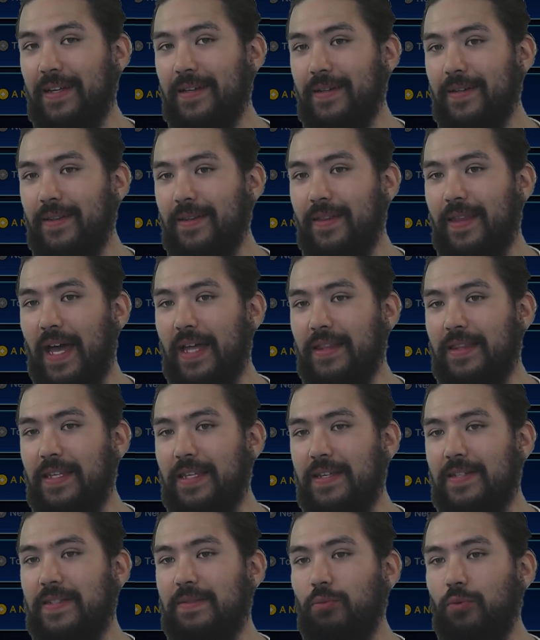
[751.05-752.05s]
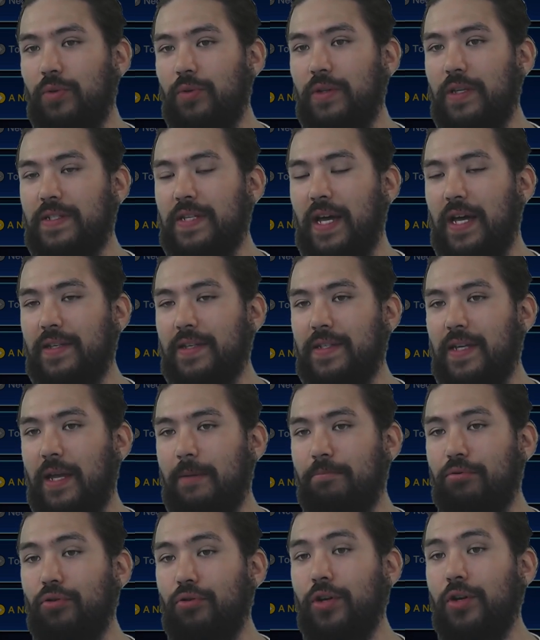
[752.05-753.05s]
that this has a
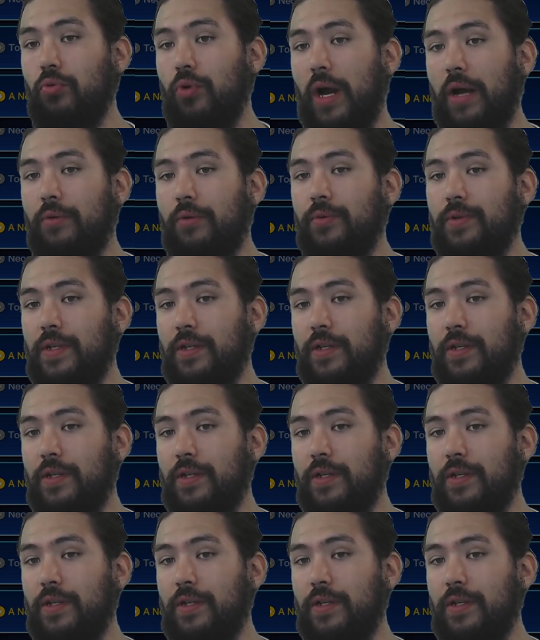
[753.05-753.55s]
prerequisite.